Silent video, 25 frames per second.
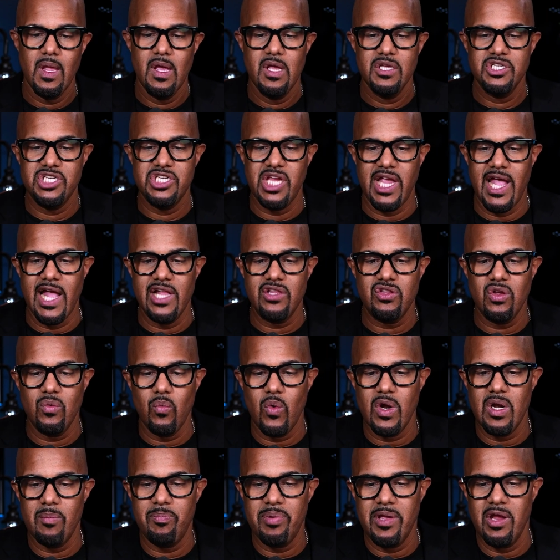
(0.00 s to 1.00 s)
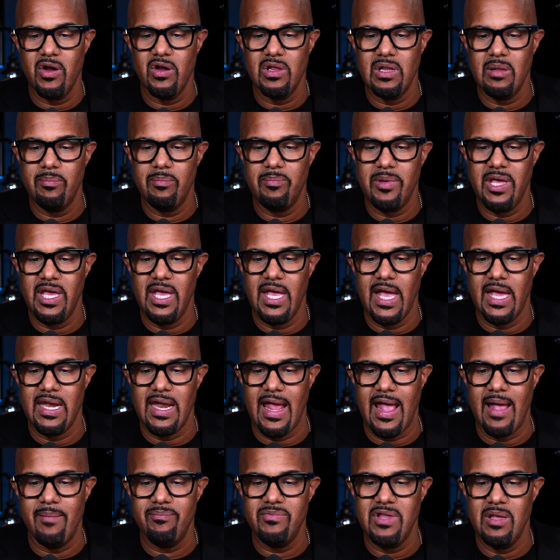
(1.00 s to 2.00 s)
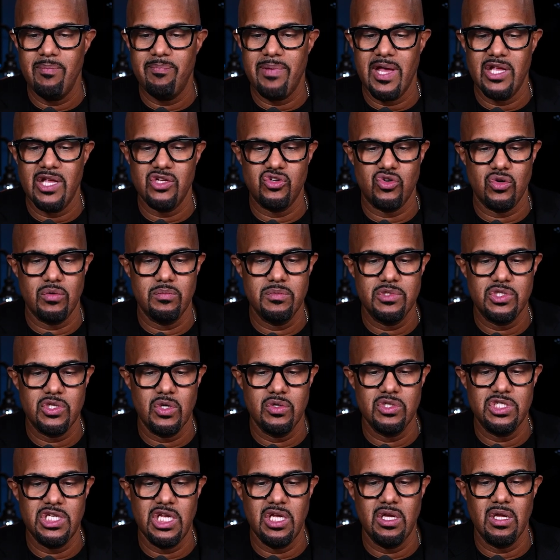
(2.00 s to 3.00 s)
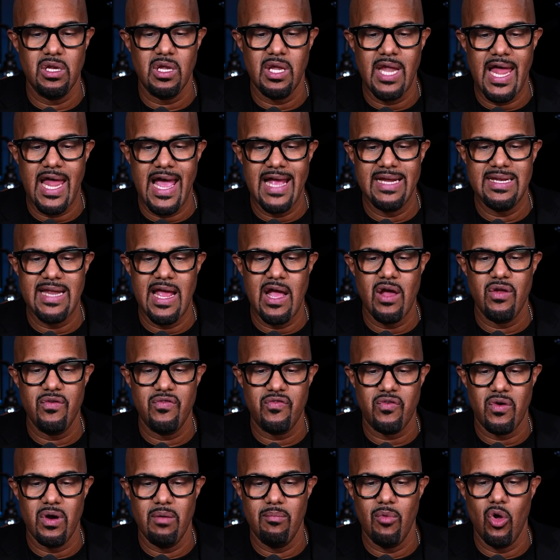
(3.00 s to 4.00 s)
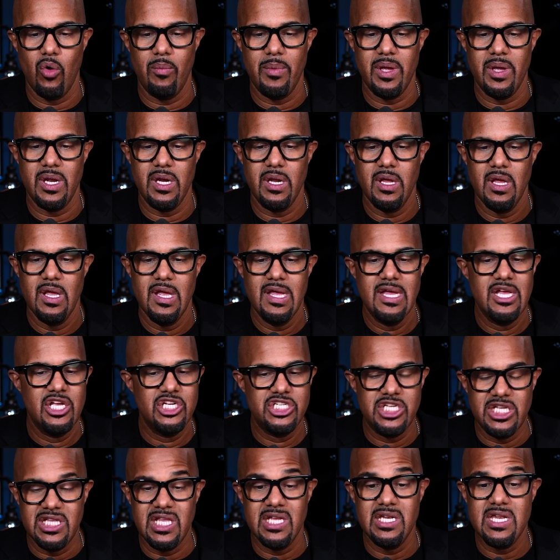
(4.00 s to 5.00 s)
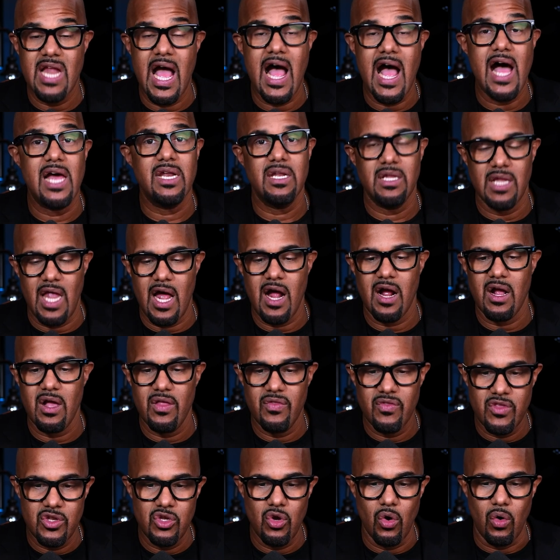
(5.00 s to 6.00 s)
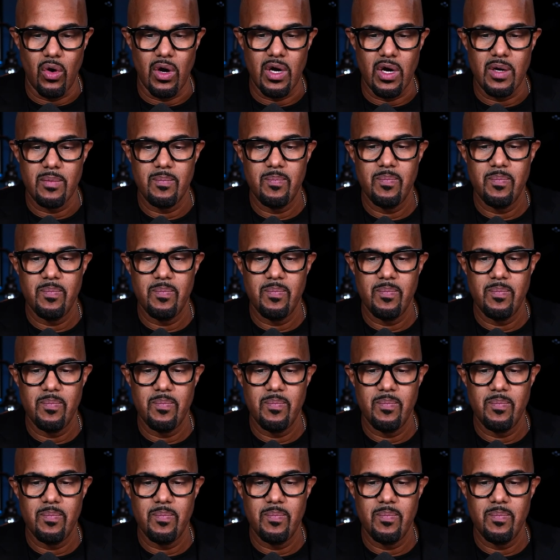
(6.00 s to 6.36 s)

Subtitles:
She entered what appeared to be an empty bedroom so she could lie down for a moment. She did not lock the door.